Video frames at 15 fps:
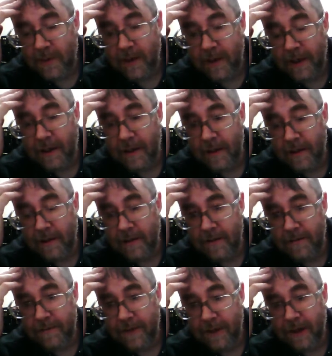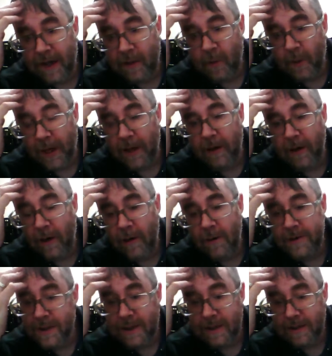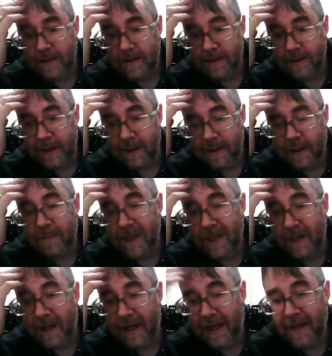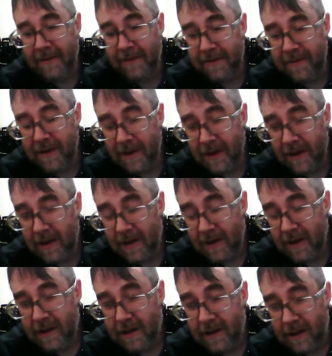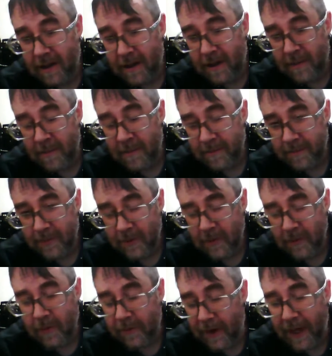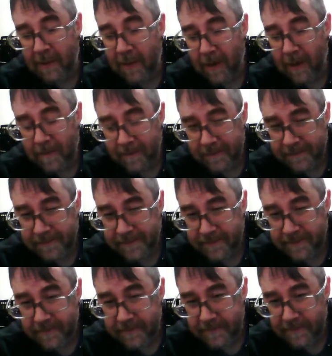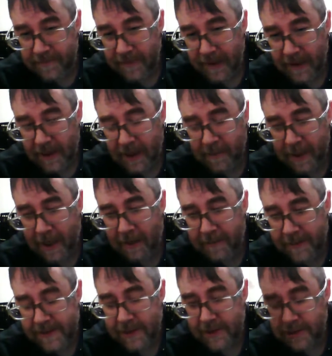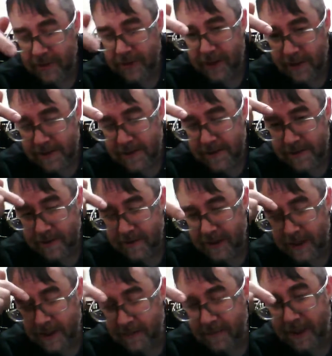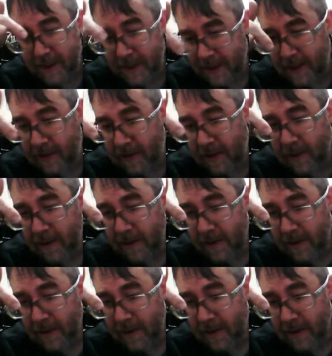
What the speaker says: and figure out where to host it. I have Google Fiber at my office. There's gigabit here